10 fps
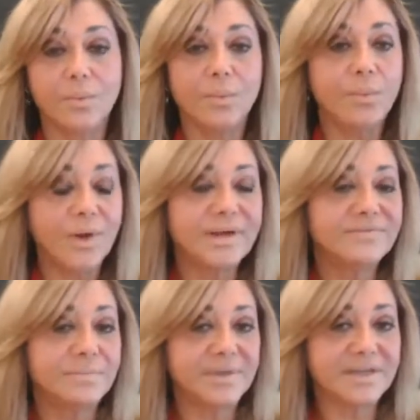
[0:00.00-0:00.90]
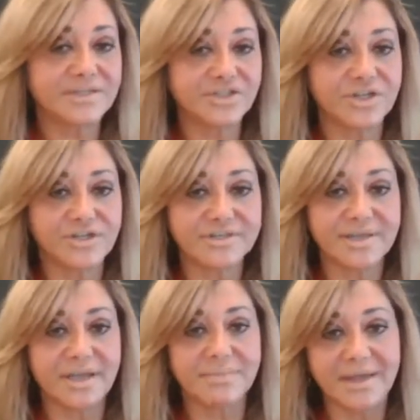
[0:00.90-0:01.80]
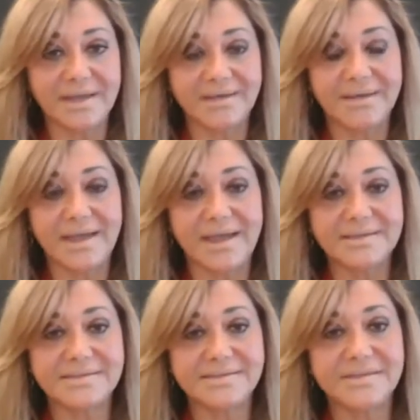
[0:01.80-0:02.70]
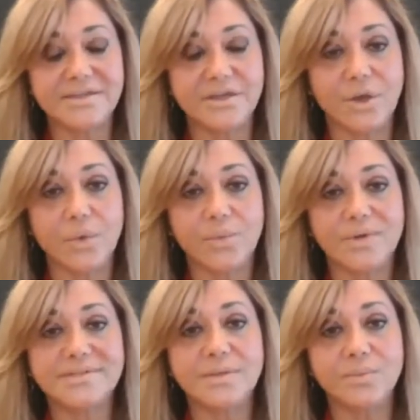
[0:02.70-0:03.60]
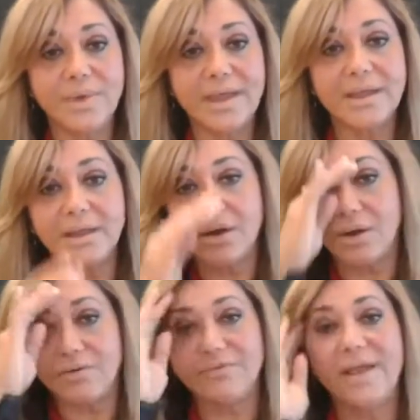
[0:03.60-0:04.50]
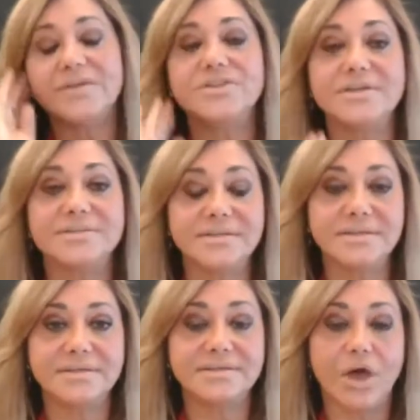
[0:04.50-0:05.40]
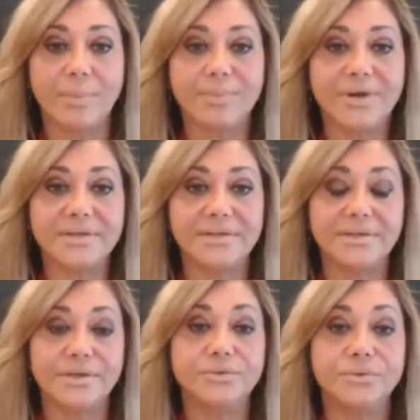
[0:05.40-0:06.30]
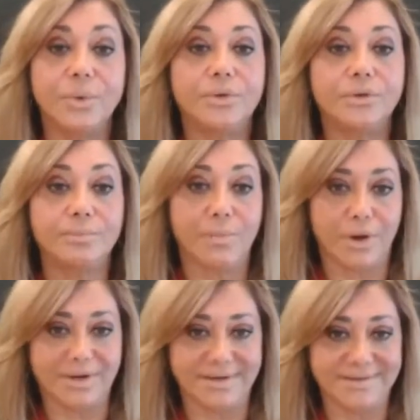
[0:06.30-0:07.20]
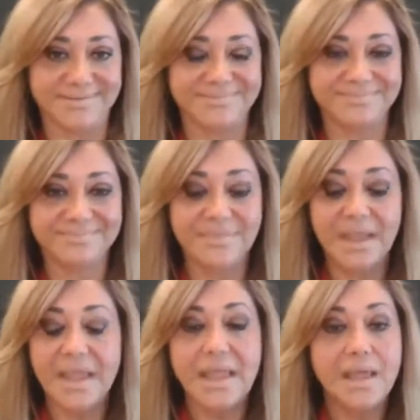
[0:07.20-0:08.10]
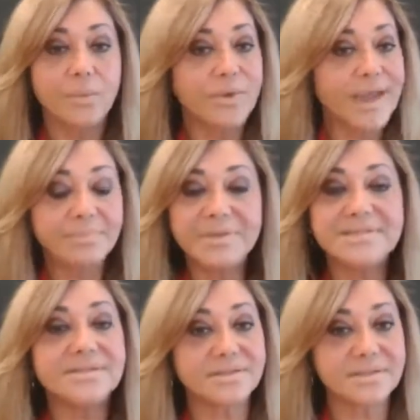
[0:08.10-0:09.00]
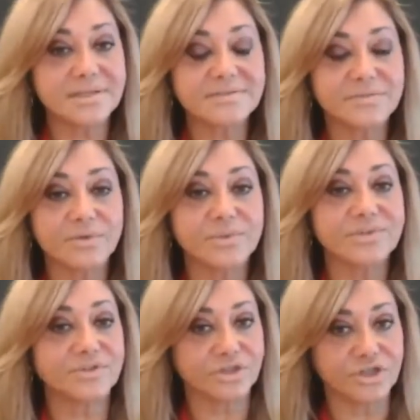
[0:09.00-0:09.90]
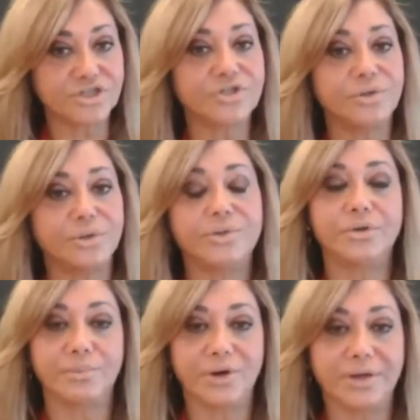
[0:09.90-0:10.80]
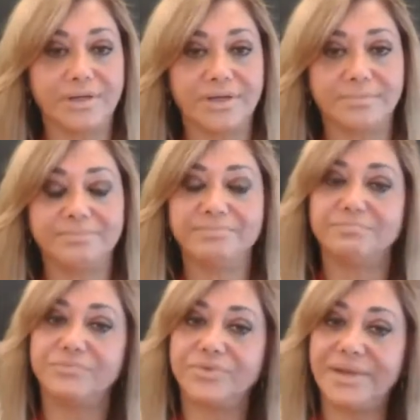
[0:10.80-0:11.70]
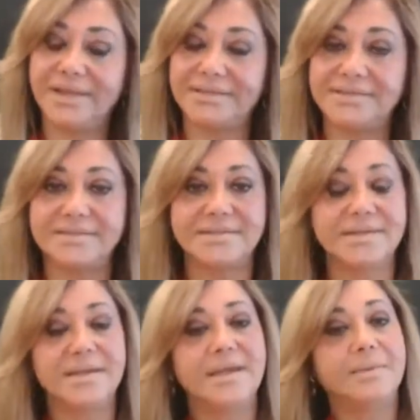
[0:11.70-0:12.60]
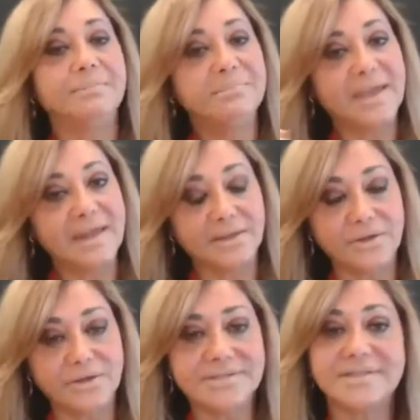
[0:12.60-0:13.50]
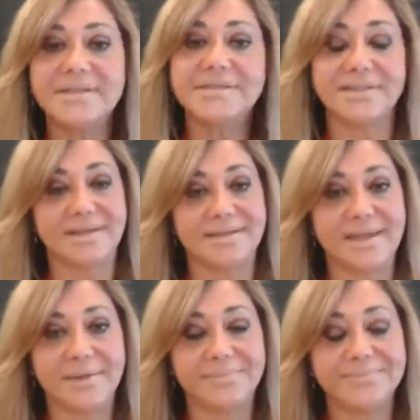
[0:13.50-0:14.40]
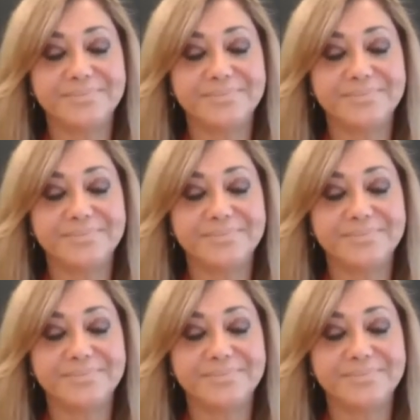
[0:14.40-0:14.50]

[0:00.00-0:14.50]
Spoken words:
one of the biggest changes I made as CEO was the way our franchisees operated in their local marketing. We had been successful with traditional local marketing, print, mailers, things like that.